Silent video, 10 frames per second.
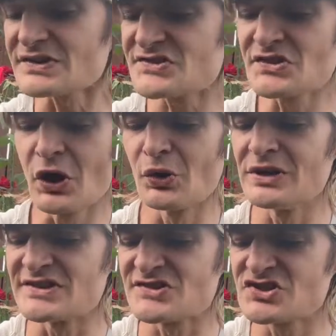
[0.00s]
So
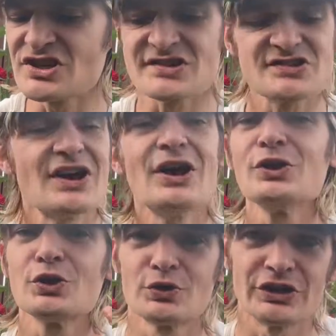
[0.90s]
it's just a
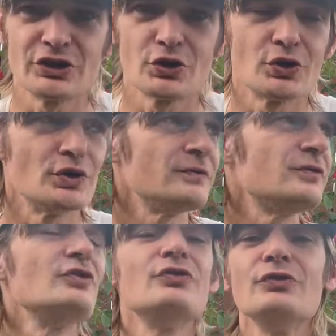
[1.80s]
learning curve.
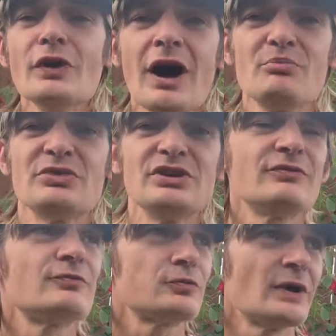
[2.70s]
Do not be
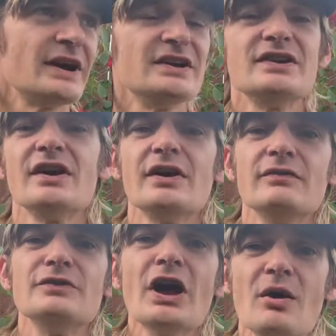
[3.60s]
afraid of
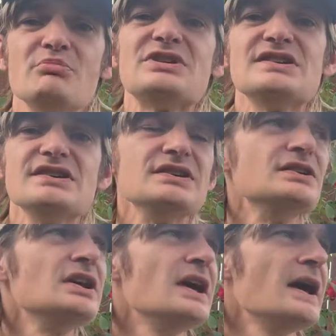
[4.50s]
not being
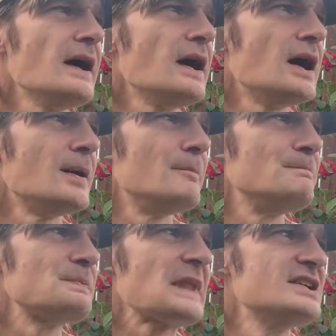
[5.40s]
um,
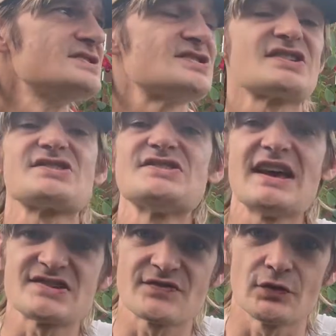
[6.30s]

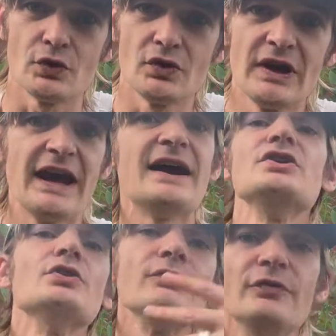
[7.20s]
successful at
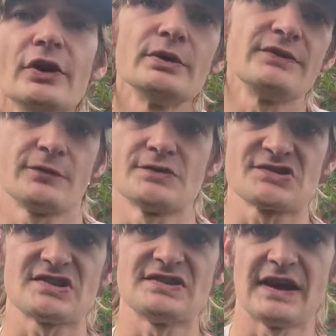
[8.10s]
your very
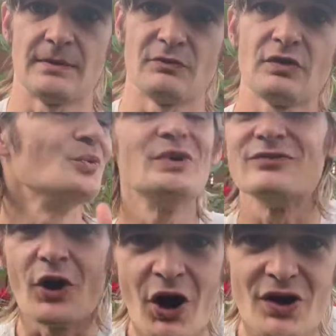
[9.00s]
first attempt. We've
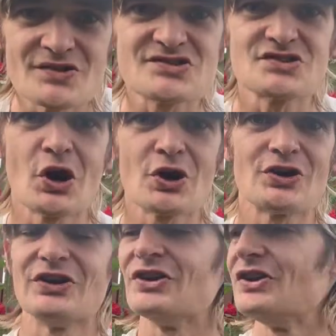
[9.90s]
all
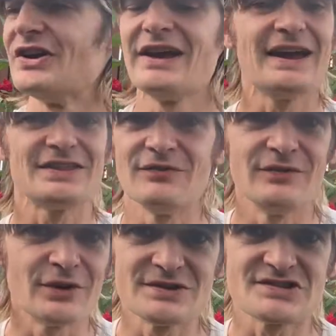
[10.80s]
started at the
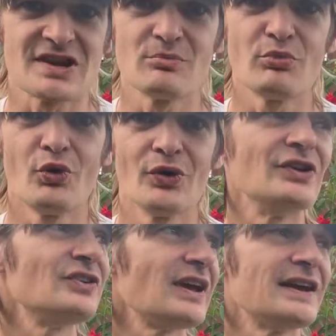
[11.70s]
very same
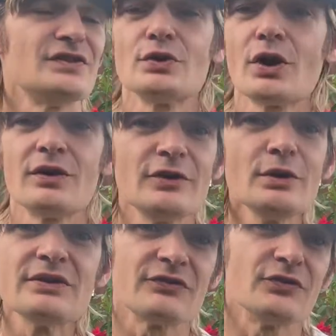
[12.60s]
point, and there are
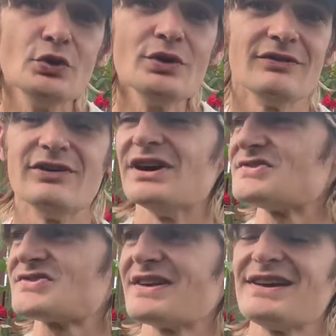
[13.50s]
very few of
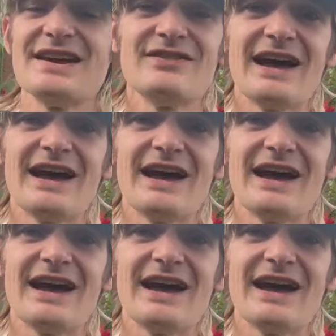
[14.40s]
us that have